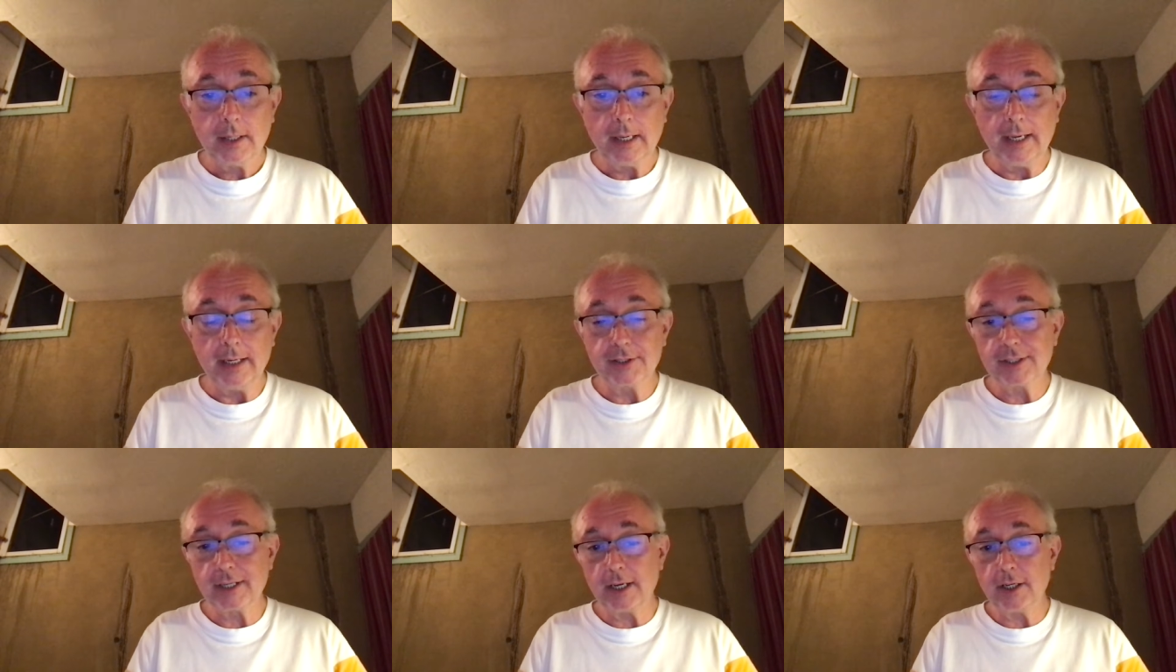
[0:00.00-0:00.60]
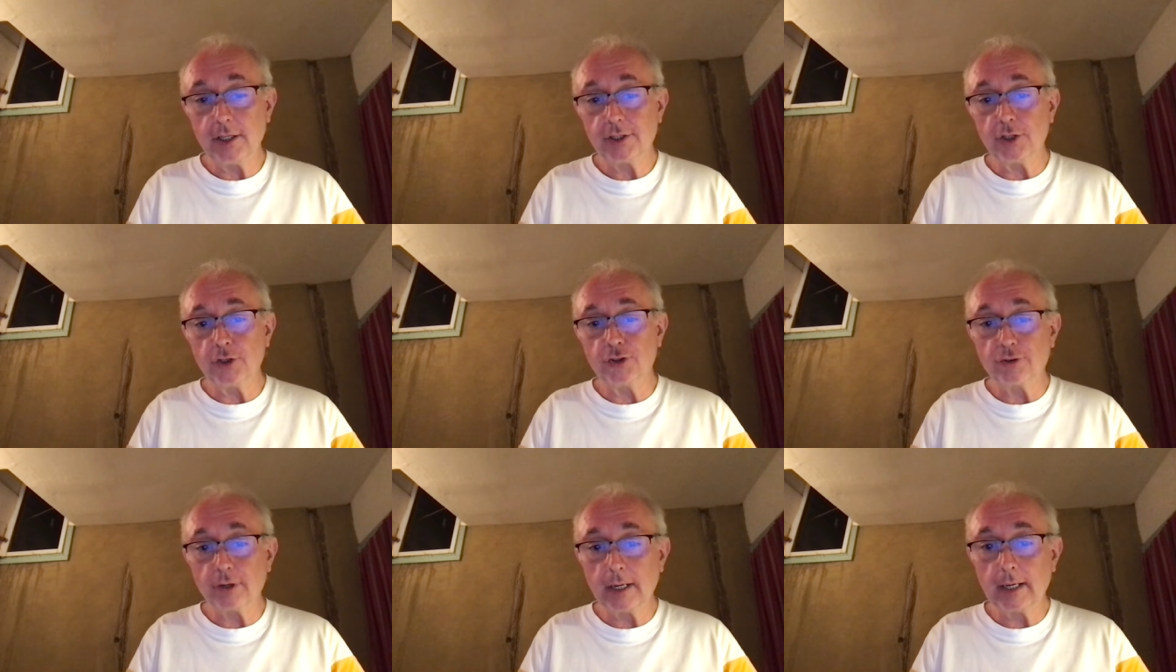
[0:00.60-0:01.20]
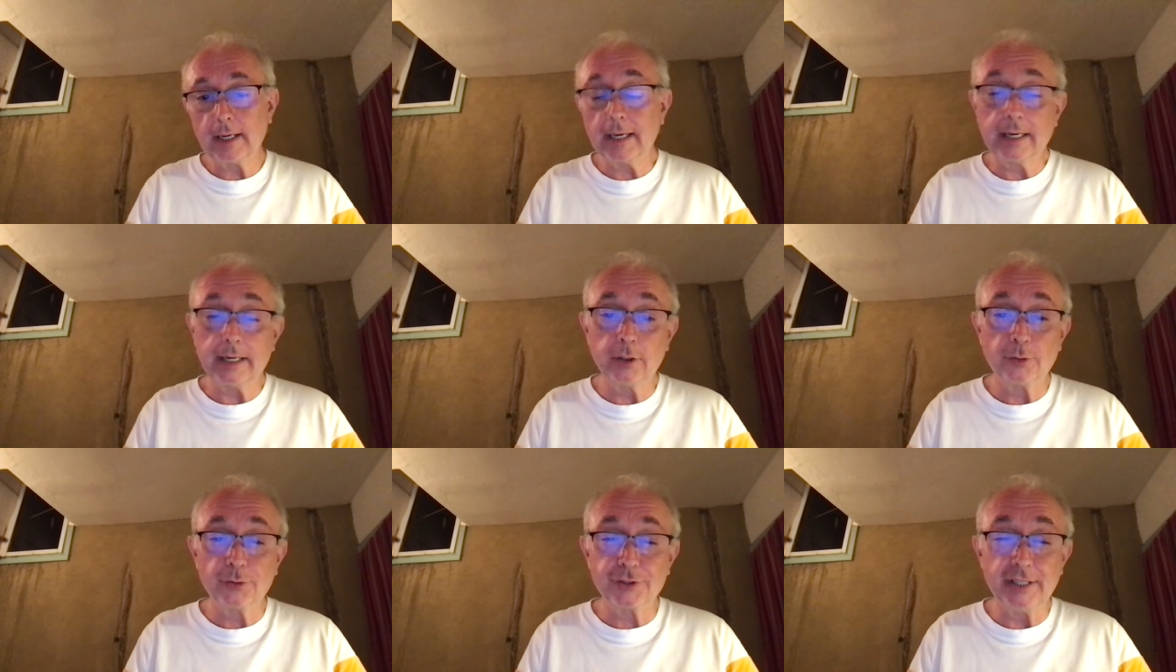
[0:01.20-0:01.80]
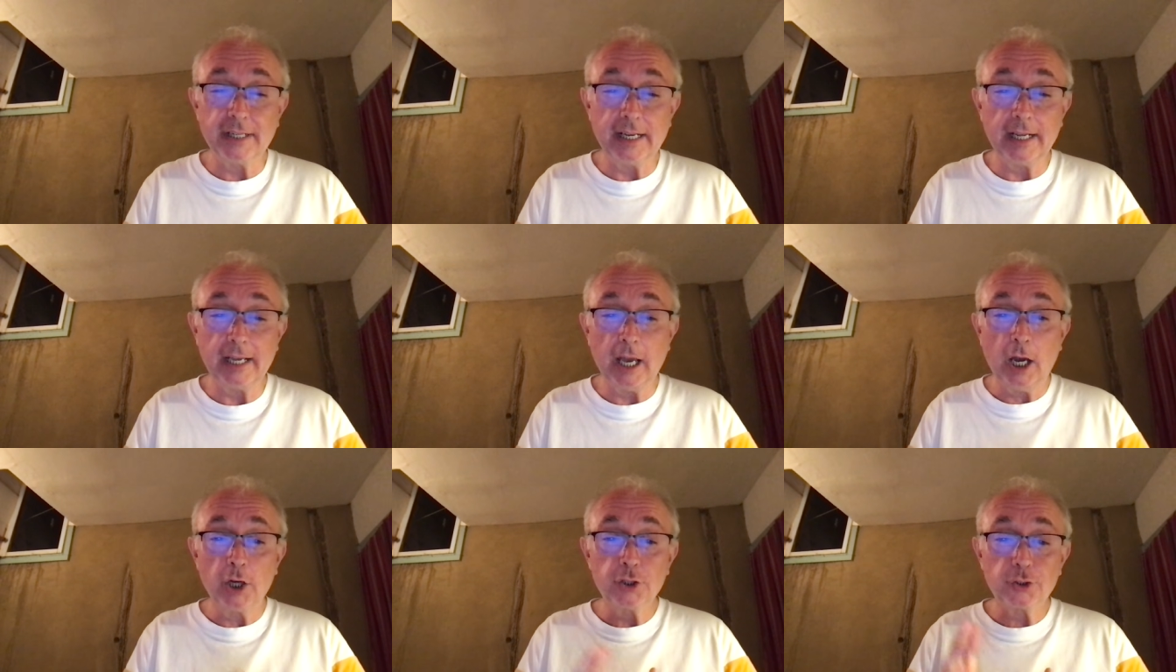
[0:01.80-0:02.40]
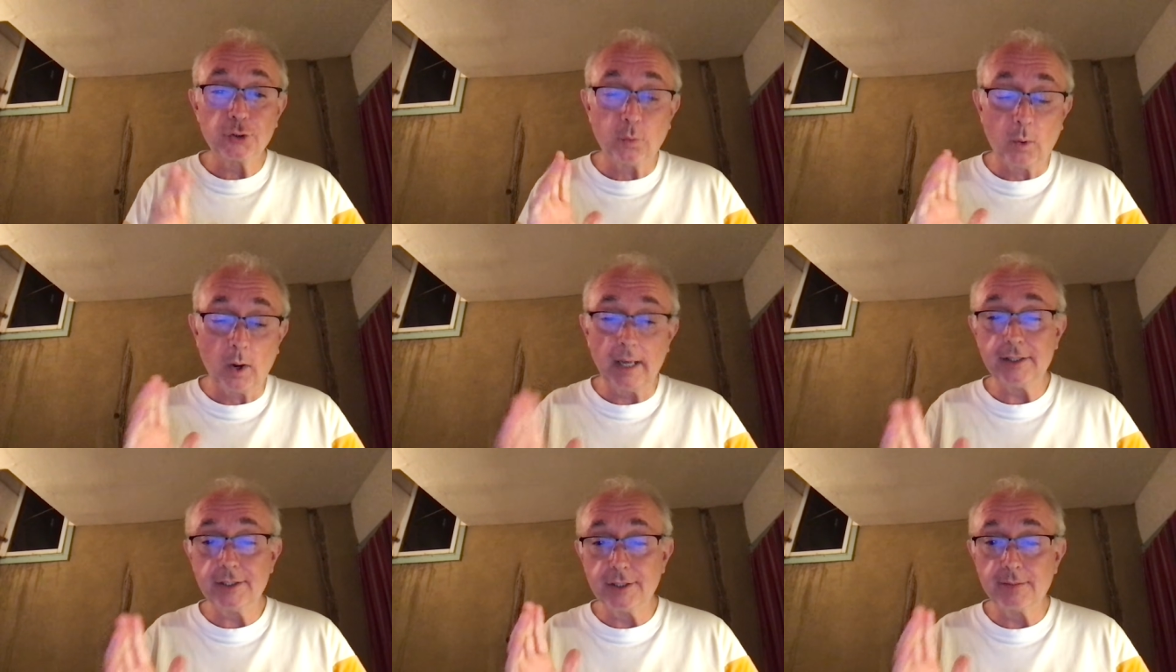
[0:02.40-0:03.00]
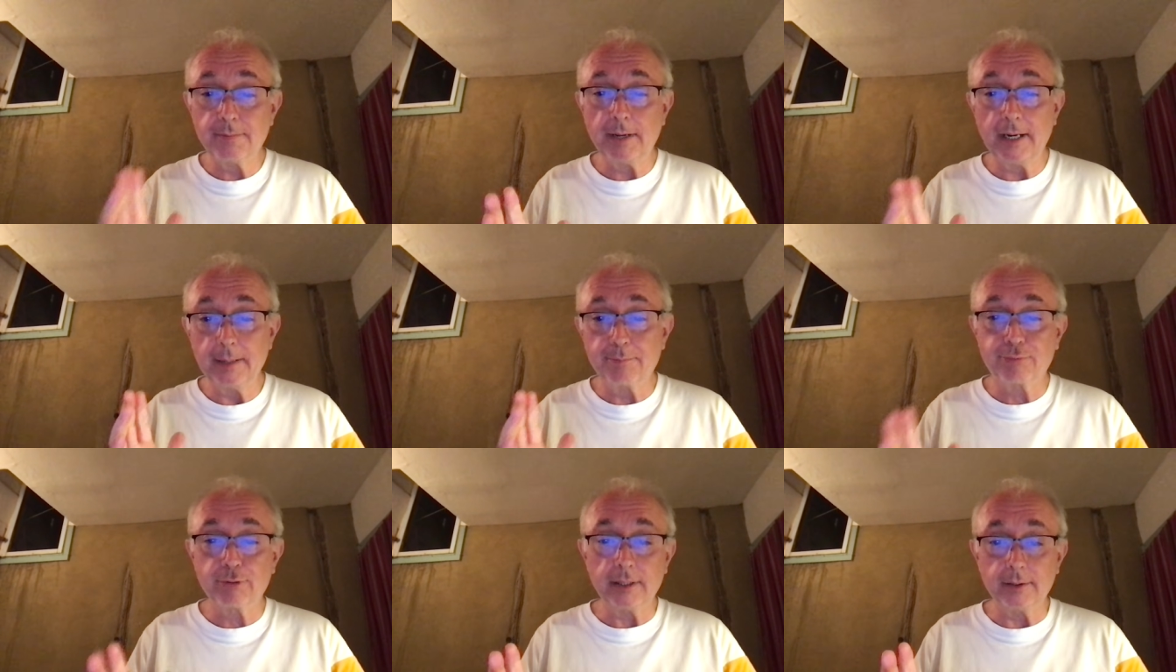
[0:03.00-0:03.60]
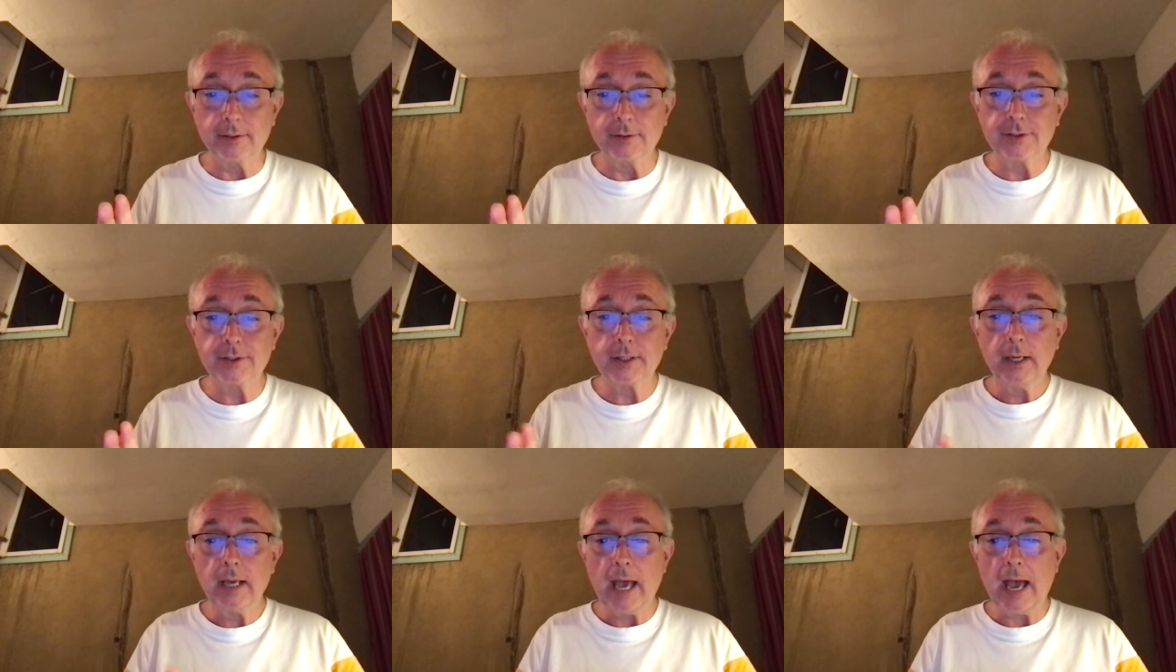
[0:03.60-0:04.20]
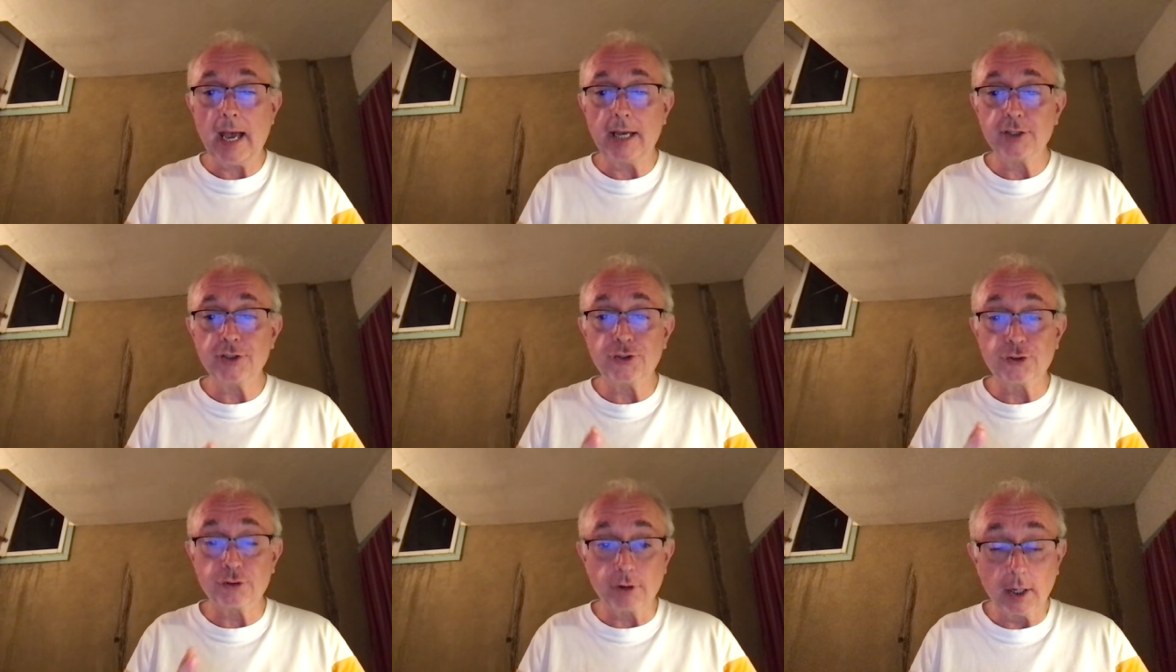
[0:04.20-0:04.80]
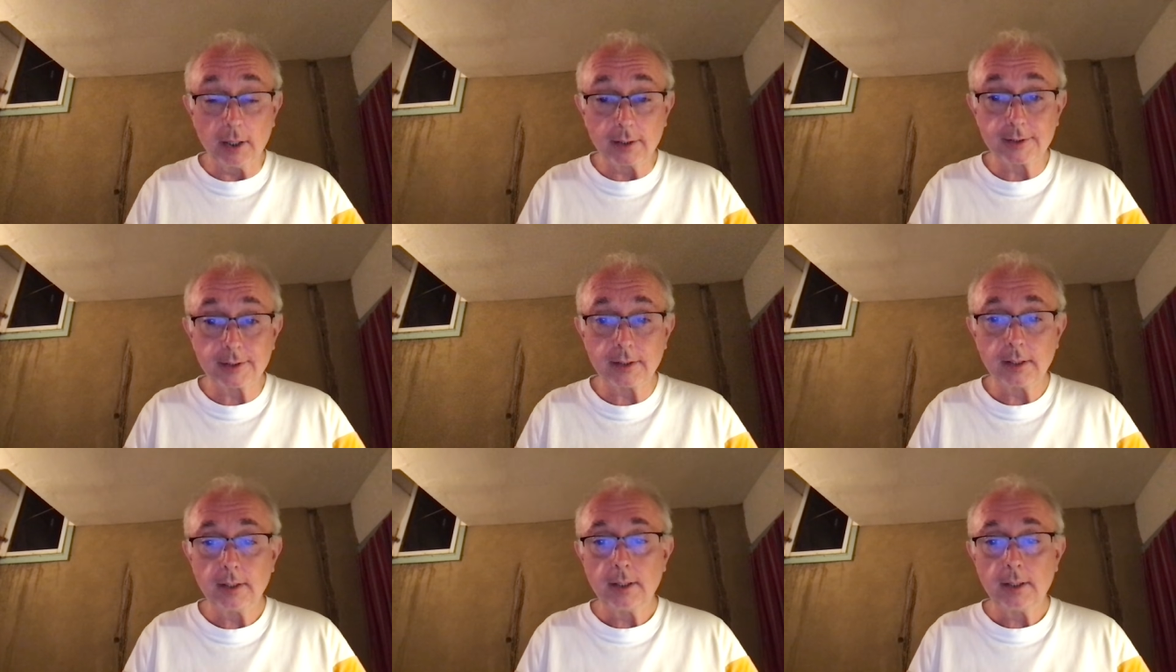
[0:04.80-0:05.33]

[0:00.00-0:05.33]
It says drink kills nearly twice as many Britons as drugs